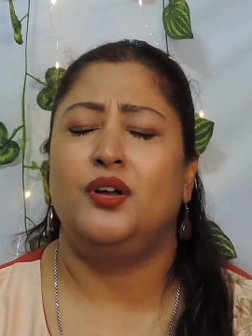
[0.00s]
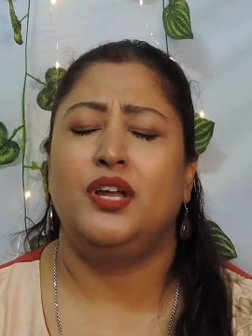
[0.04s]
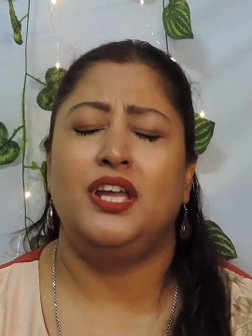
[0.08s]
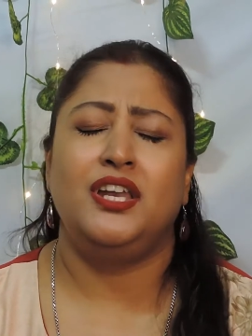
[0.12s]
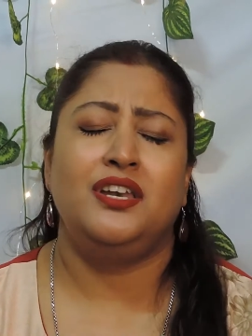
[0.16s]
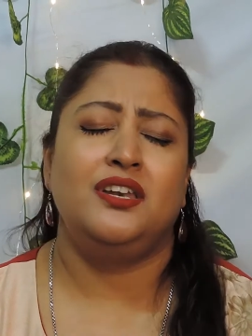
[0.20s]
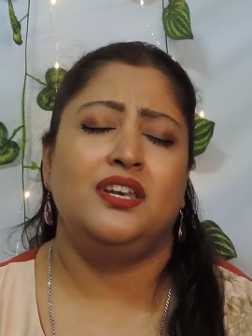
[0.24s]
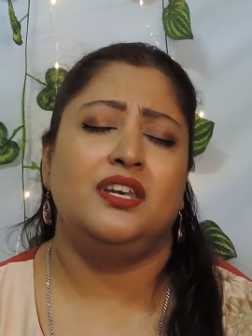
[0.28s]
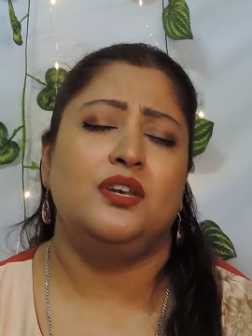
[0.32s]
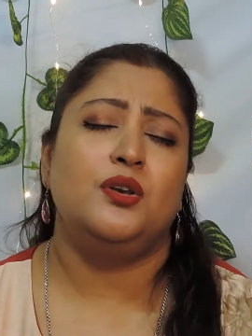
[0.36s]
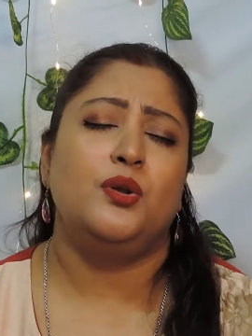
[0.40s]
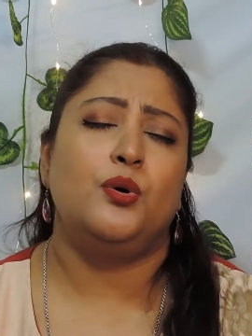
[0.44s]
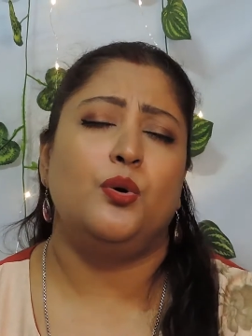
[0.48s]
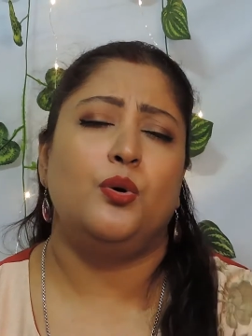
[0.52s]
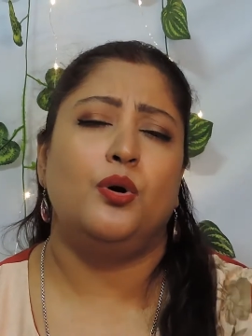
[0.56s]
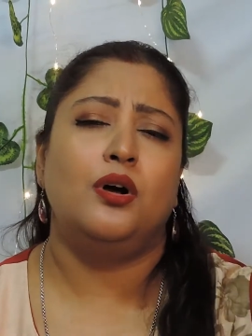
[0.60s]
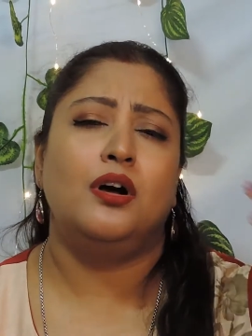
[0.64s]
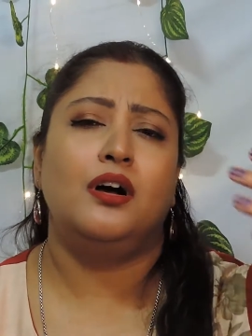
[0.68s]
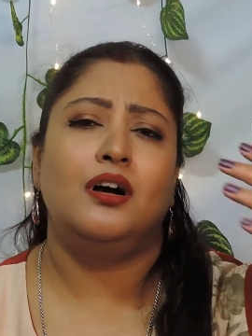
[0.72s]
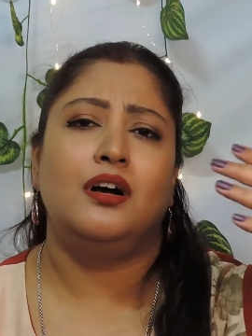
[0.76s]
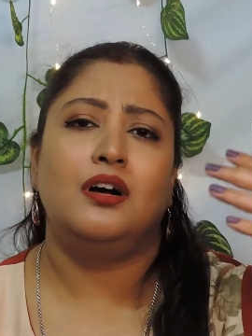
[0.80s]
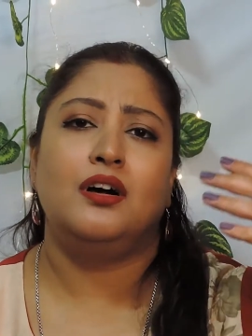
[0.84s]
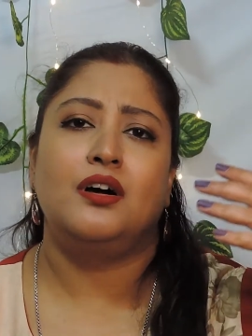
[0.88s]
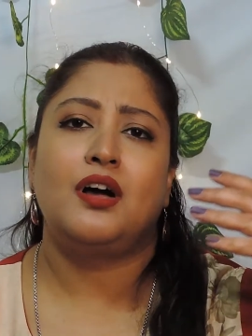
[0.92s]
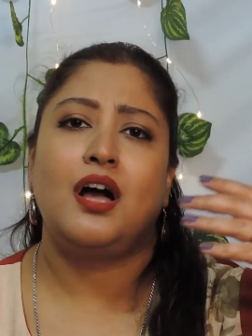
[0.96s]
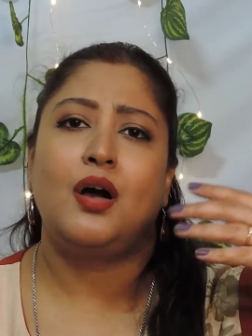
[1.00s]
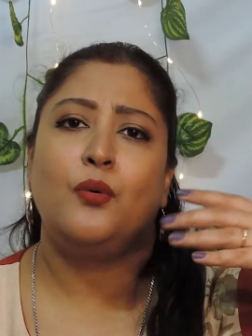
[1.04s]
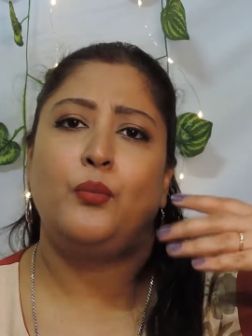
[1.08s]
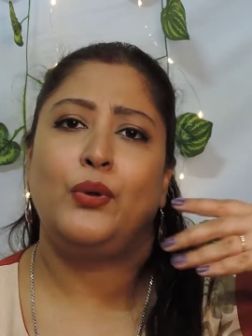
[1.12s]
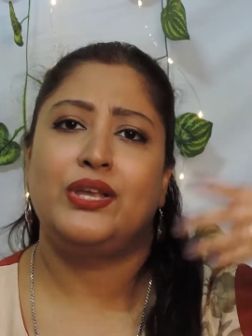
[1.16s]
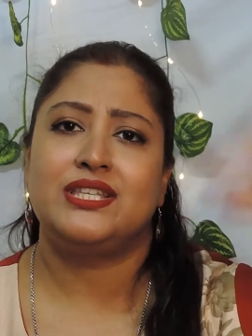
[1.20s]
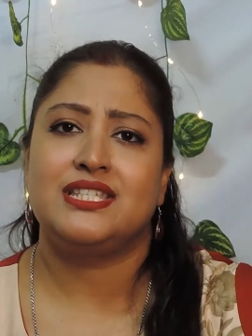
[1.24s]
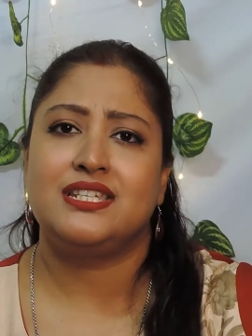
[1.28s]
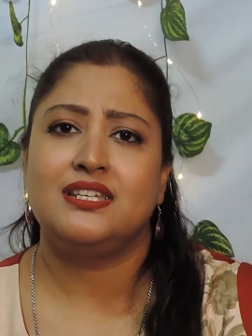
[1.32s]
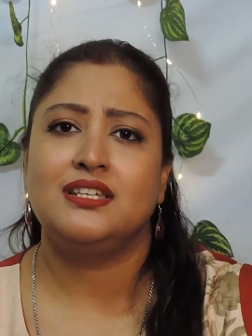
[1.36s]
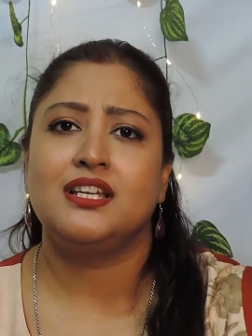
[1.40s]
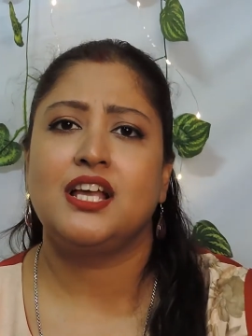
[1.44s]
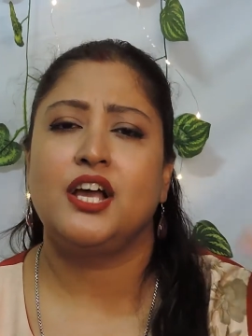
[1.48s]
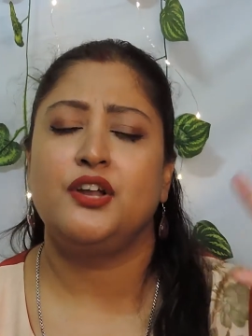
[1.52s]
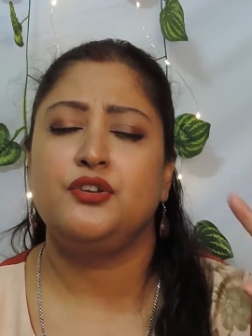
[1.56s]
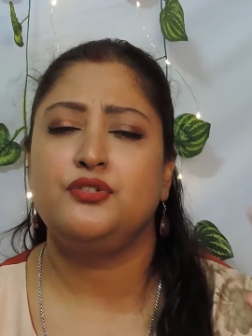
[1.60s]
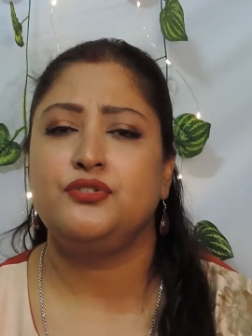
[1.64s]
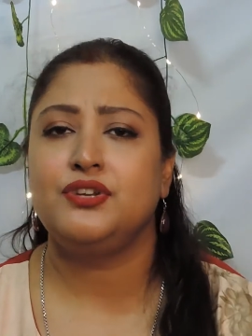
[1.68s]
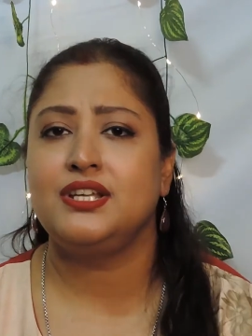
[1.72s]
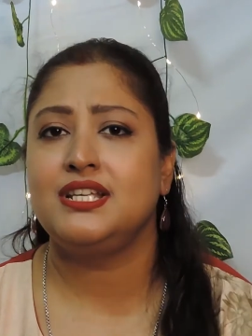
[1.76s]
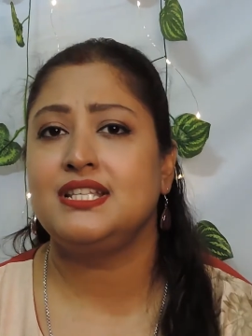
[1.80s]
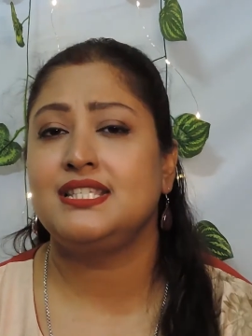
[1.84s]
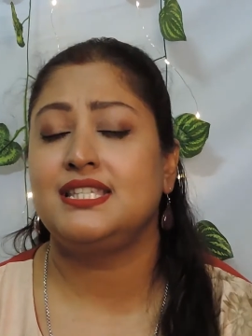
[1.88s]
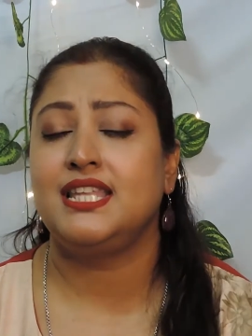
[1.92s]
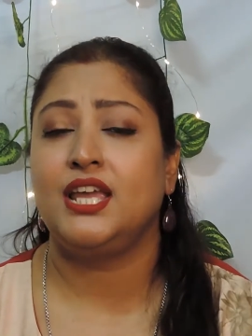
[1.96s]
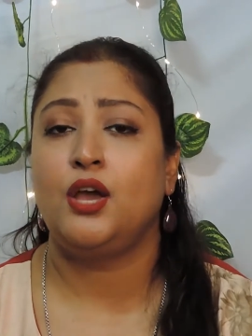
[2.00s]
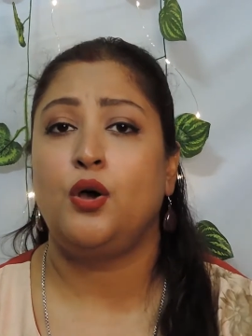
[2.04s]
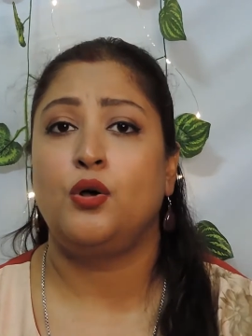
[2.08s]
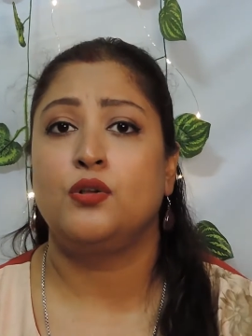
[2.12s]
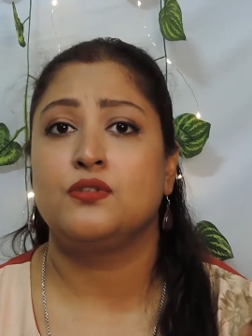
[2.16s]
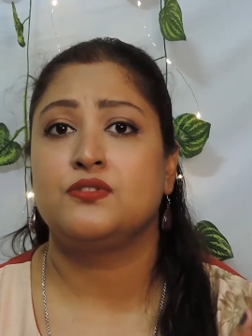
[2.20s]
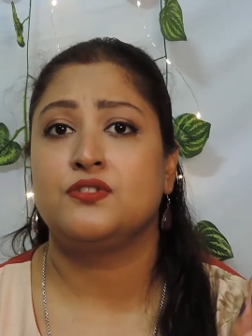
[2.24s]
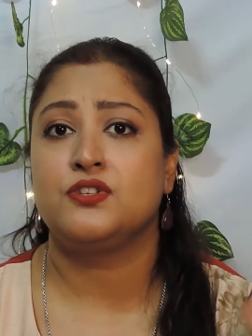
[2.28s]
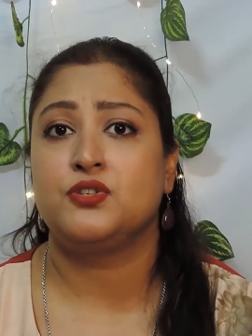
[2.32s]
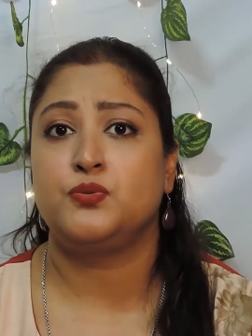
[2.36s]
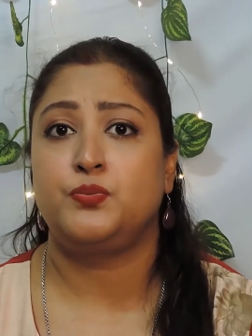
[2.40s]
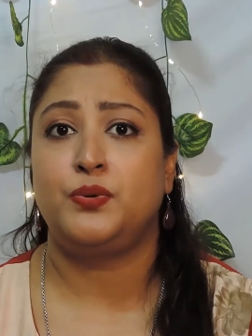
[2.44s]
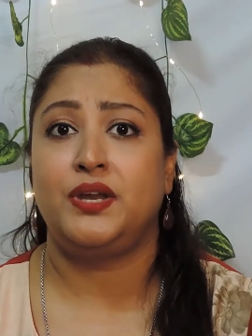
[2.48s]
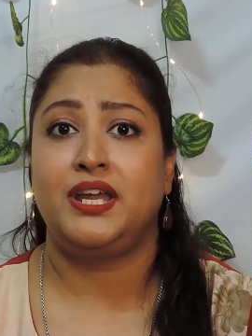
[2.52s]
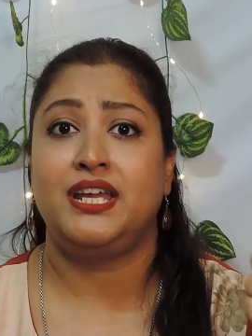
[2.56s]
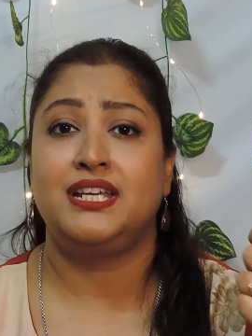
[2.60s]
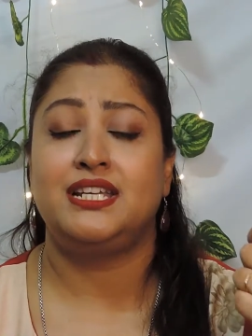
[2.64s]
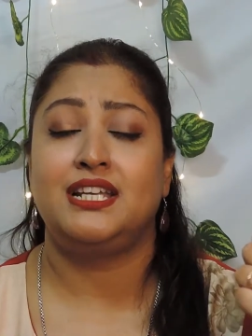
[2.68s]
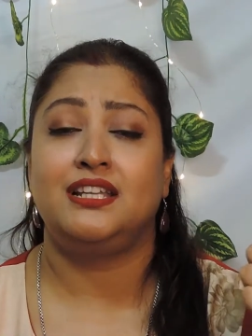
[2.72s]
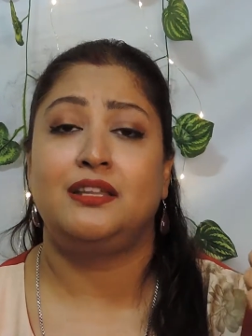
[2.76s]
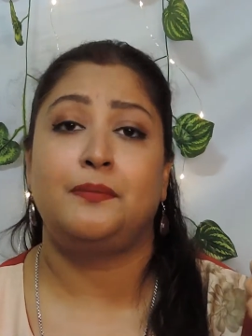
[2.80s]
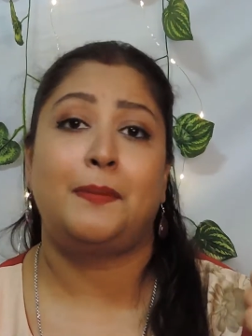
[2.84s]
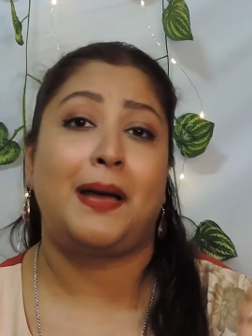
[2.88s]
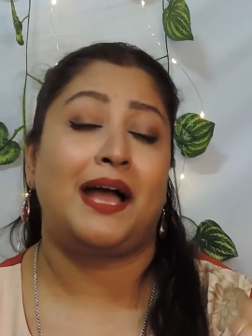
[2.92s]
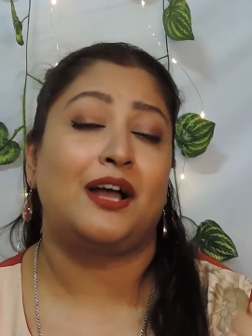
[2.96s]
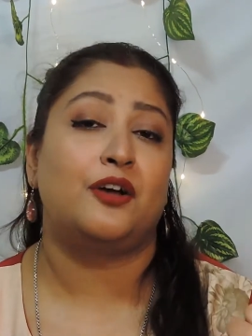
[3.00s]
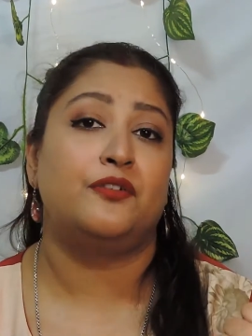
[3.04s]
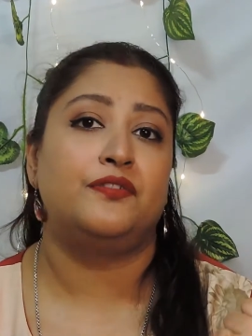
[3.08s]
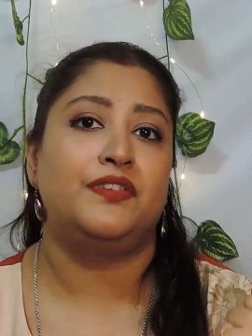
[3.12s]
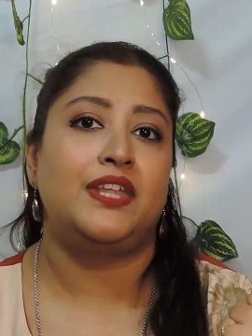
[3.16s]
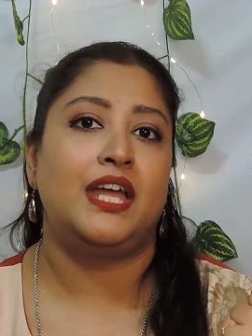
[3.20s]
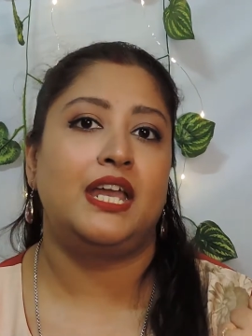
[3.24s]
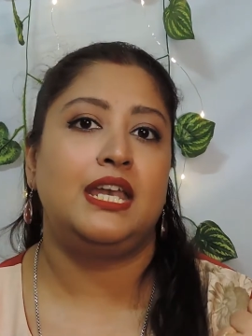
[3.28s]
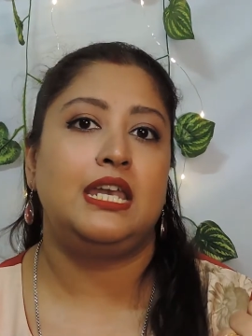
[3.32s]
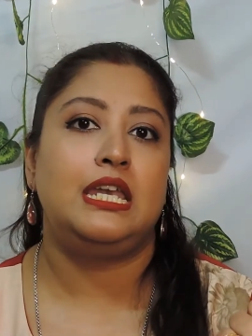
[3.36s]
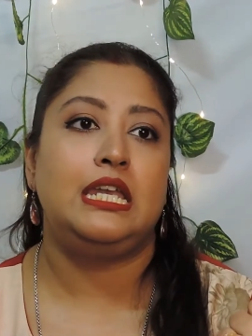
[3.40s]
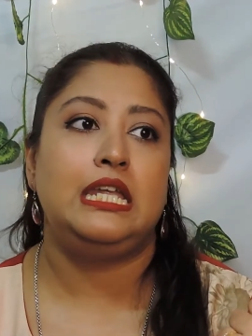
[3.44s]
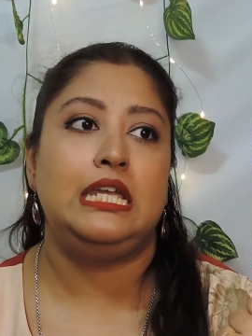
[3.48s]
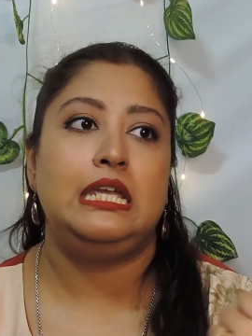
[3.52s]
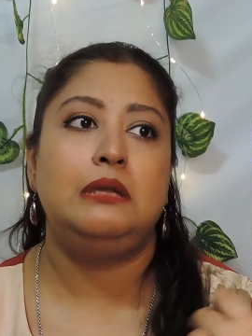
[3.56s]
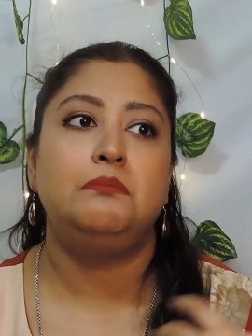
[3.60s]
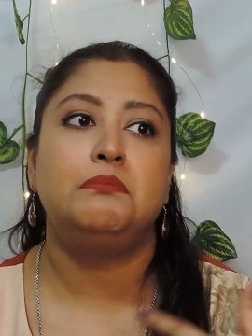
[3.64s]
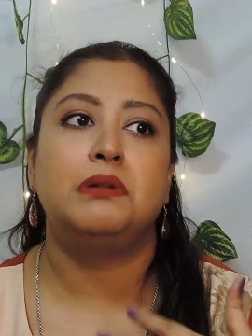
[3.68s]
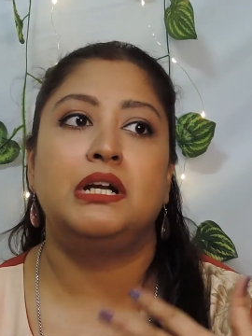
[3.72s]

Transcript: in Western countries they also spray it at the back of their knee,